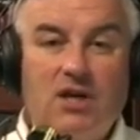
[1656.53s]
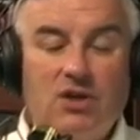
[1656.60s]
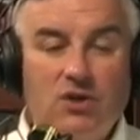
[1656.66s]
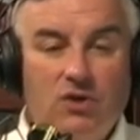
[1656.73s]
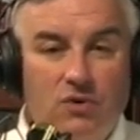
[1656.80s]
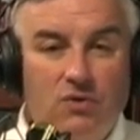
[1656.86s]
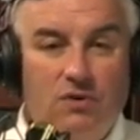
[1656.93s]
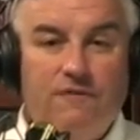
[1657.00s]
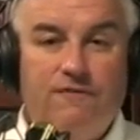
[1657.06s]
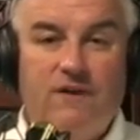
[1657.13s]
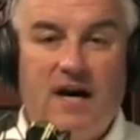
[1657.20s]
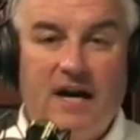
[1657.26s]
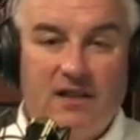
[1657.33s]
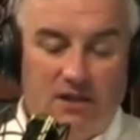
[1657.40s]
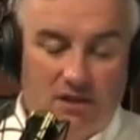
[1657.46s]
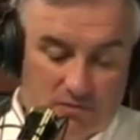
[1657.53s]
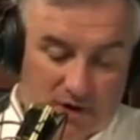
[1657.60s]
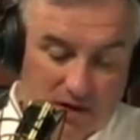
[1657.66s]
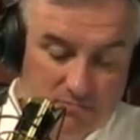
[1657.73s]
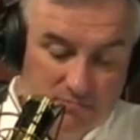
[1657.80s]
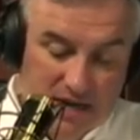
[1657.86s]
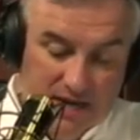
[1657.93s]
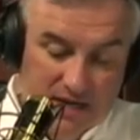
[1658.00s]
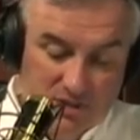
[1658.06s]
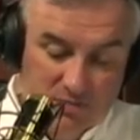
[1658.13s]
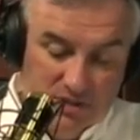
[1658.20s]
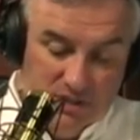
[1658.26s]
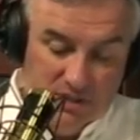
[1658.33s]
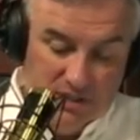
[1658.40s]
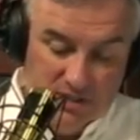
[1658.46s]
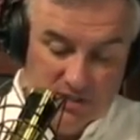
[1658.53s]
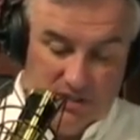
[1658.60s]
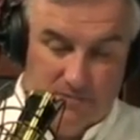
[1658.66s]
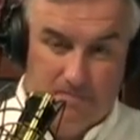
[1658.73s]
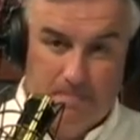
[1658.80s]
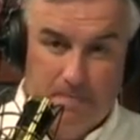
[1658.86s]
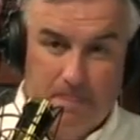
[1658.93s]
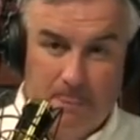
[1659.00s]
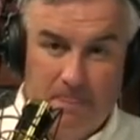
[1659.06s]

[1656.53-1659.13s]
unified threat management system